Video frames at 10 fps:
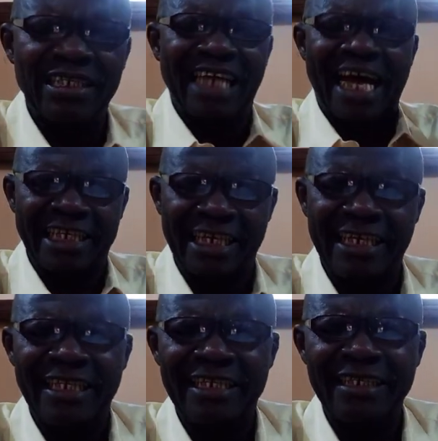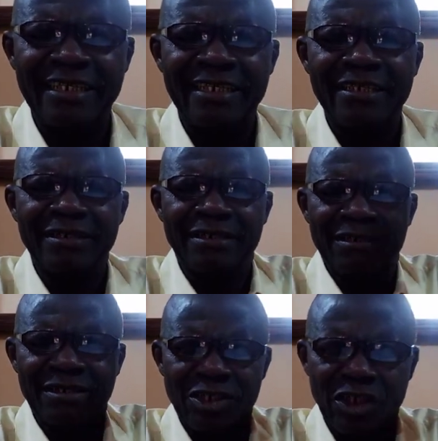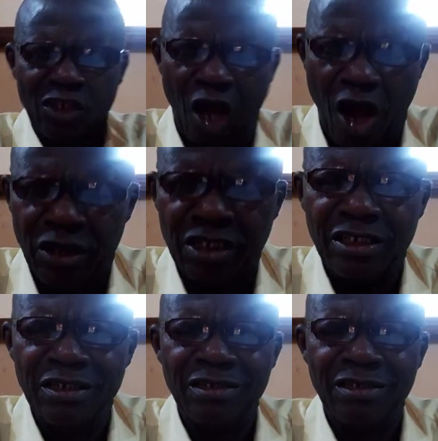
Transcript: Daddy, dog,